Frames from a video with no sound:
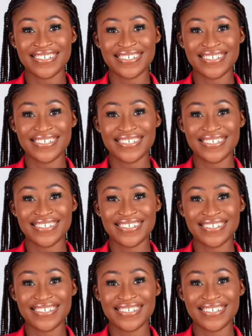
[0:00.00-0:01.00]

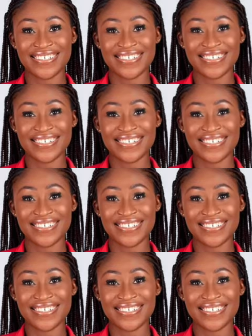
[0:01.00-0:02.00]

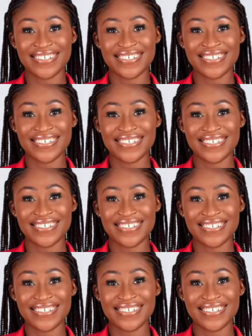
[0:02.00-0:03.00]

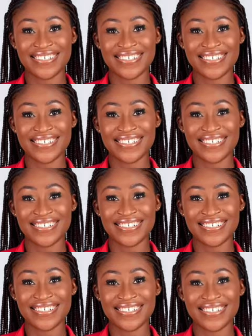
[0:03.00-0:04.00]

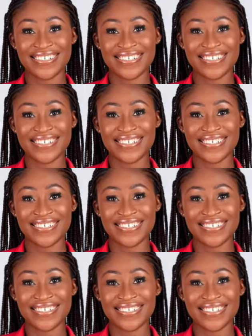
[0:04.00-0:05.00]

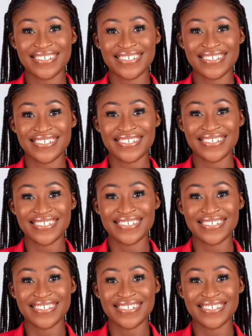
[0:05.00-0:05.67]
This person isn't speaking.